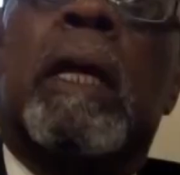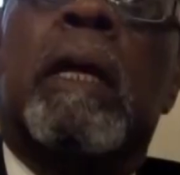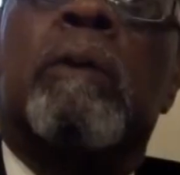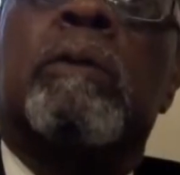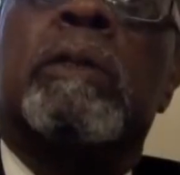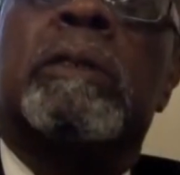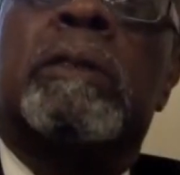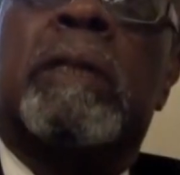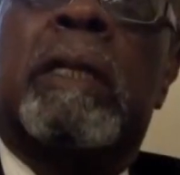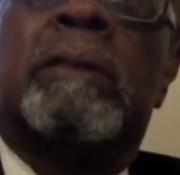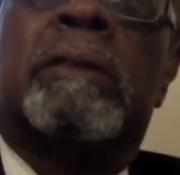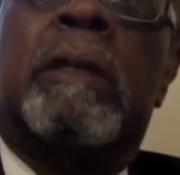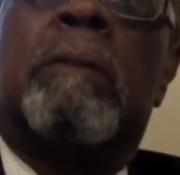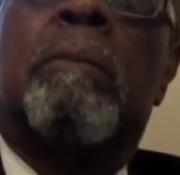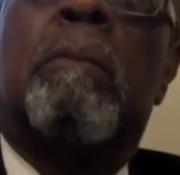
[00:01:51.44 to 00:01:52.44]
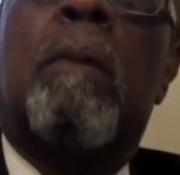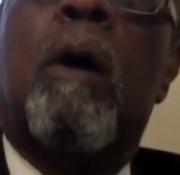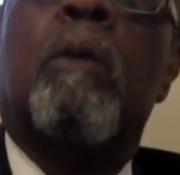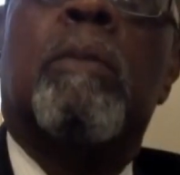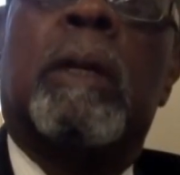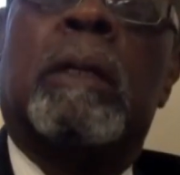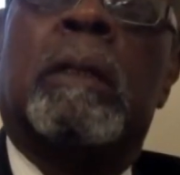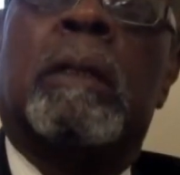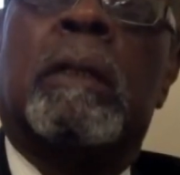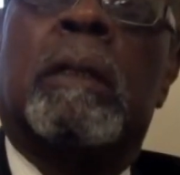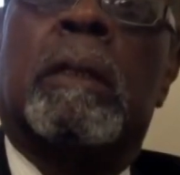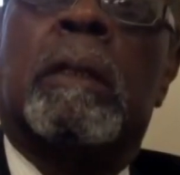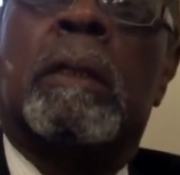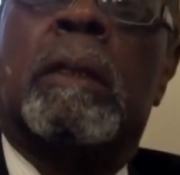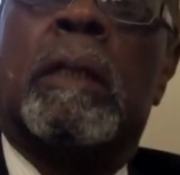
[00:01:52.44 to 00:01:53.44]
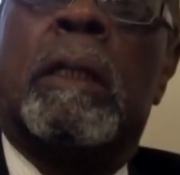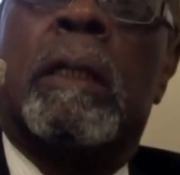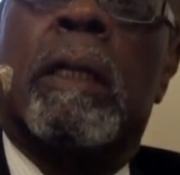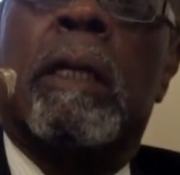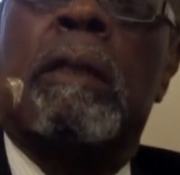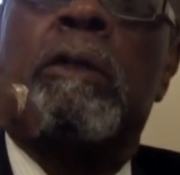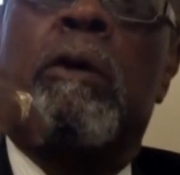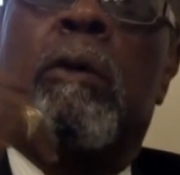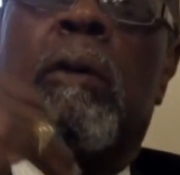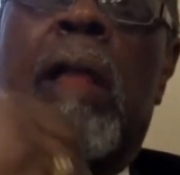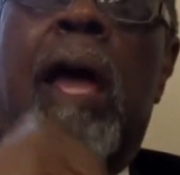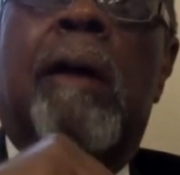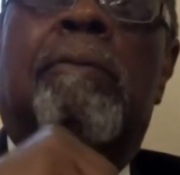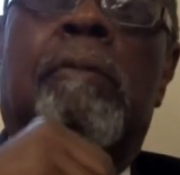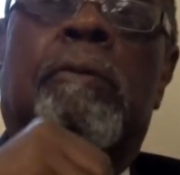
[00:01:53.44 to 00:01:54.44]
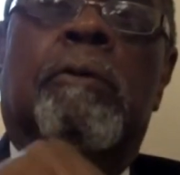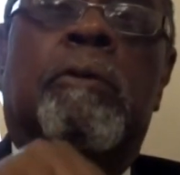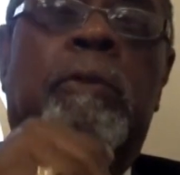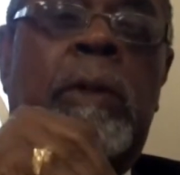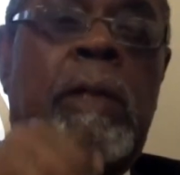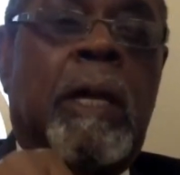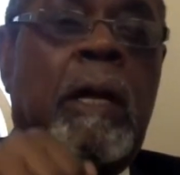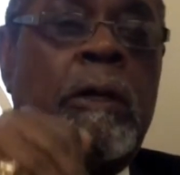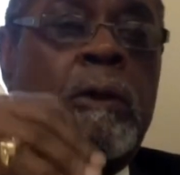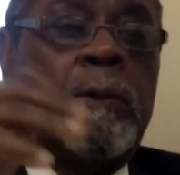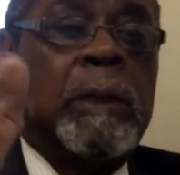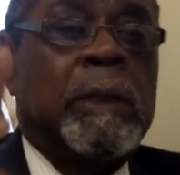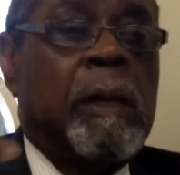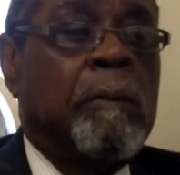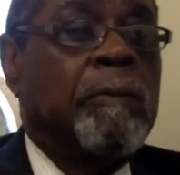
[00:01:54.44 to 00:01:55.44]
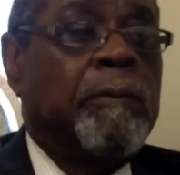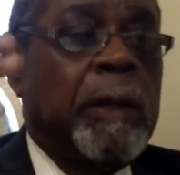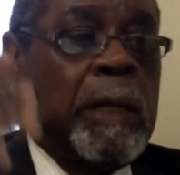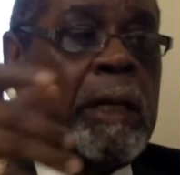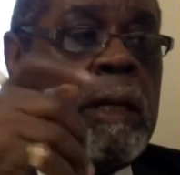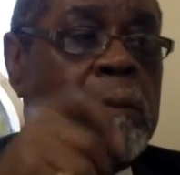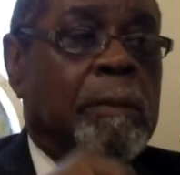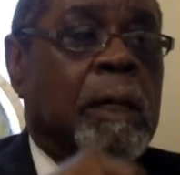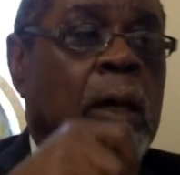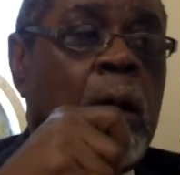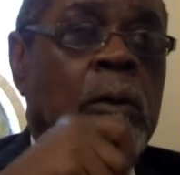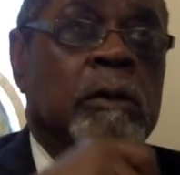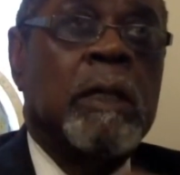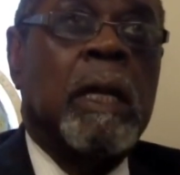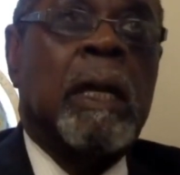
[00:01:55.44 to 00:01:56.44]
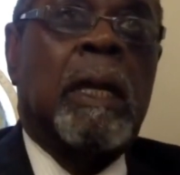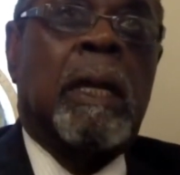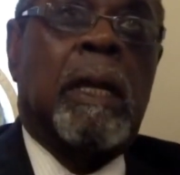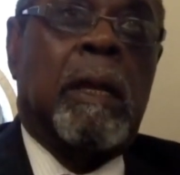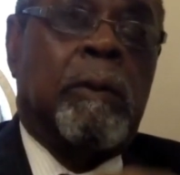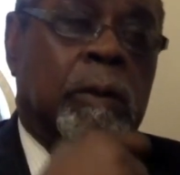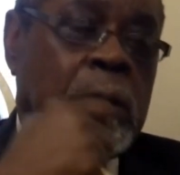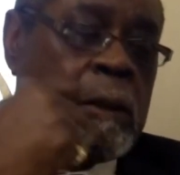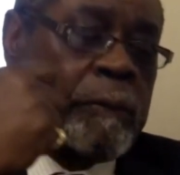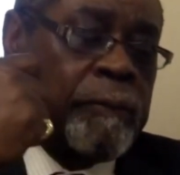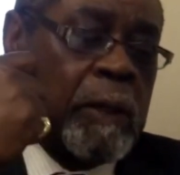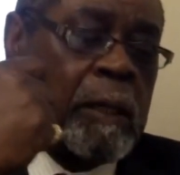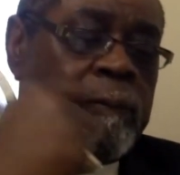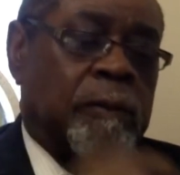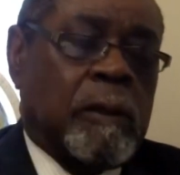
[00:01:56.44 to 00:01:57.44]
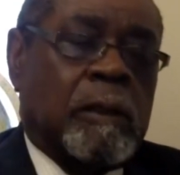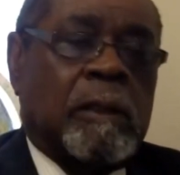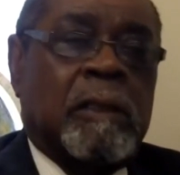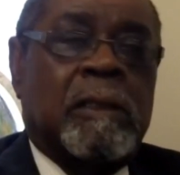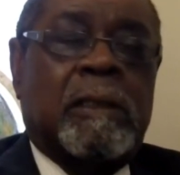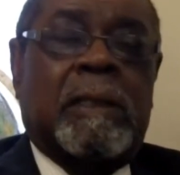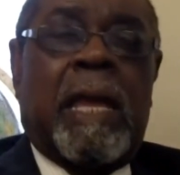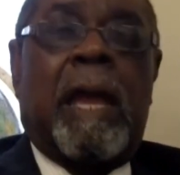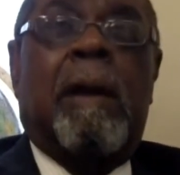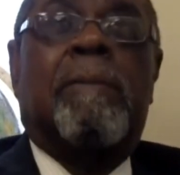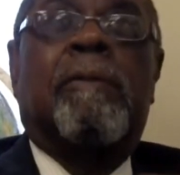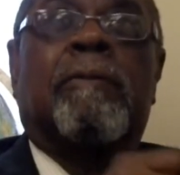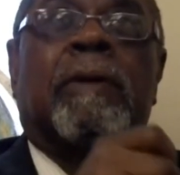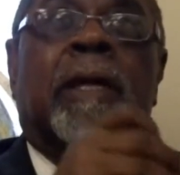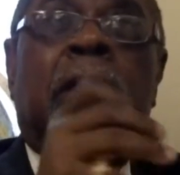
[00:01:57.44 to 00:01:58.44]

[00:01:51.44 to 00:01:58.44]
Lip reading: It was just a moment that in your life, if you were there, you would never forget, because it was the stamp of